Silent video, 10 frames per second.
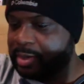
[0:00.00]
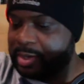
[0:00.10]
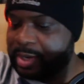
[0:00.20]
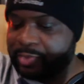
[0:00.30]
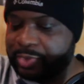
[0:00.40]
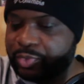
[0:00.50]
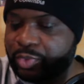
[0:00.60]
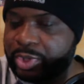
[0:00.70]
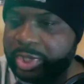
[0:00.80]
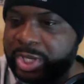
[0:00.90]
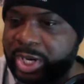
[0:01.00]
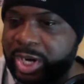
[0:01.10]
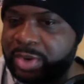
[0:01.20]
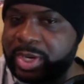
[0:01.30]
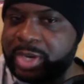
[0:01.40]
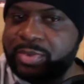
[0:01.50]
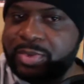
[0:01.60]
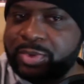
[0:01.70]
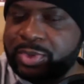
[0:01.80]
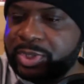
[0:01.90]
that was working there. I don't
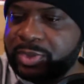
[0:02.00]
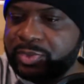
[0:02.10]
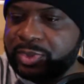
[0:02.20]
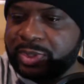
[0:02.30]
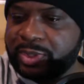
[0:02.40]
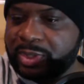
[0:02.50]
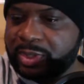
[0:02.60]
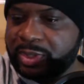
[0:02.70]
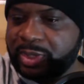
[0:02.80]
know if she was I